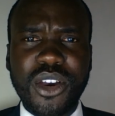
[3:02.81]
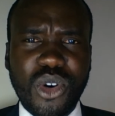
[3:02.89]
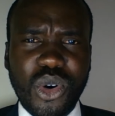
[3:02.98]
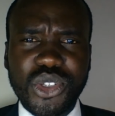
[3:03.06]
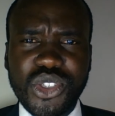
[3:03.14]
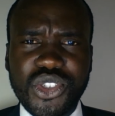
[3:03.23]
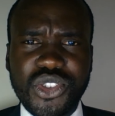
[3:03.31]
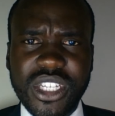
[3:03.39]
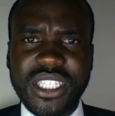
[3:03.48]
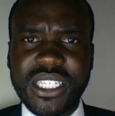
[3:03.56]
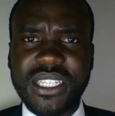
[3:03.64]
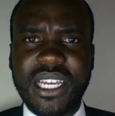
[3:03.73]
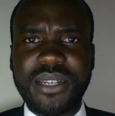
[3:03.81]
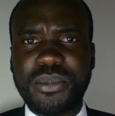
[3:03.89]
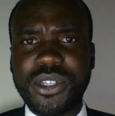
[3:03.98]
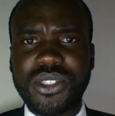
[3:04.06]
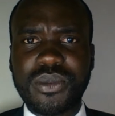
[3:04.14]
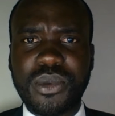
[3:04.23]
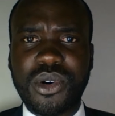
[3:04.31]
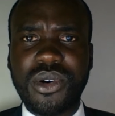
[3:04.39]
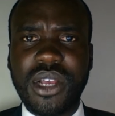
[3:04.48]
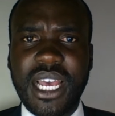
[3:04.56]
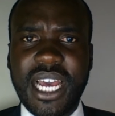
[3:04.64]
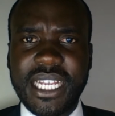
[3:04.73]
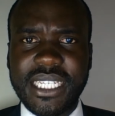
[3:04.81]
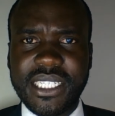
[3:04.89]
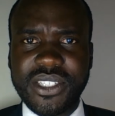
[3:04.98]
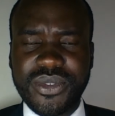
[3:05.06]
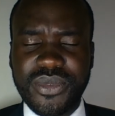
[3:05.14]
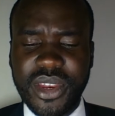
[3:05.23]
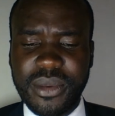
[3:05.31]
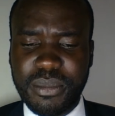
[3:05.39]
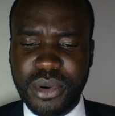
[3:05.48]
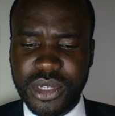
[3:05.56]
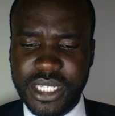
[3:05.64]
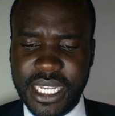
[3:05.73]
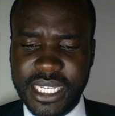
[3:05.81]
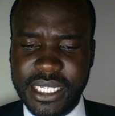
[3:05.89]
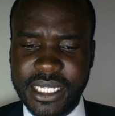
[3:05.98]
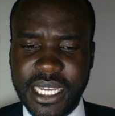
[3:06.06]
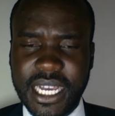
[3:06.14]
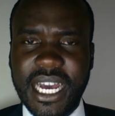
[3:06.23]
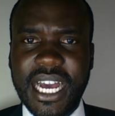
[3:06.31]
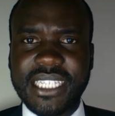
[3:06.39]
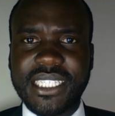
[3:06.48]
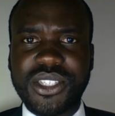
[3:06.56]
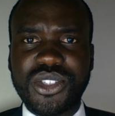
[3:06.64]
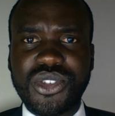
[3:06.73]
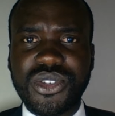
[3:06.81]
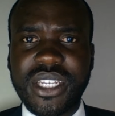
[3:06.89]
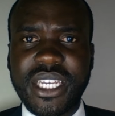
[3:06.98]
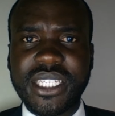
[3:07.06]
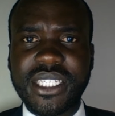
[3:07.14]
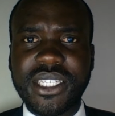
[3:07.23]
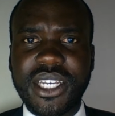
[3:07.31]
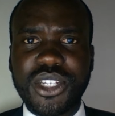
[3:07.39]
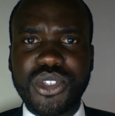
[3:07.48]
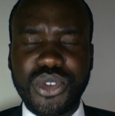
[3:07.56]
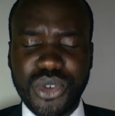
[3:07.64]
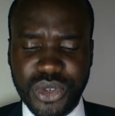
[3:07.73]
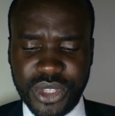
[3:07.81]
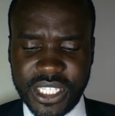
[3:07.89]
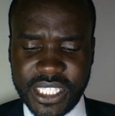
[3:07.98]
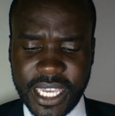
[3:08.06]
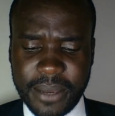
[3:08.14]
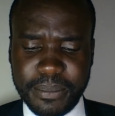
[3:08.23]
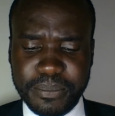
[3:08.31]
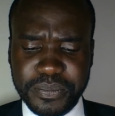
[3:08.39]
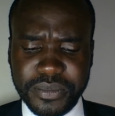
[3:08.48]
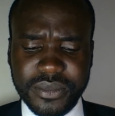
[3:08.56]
Court stressed that principle, and it is very important as a student to know the same.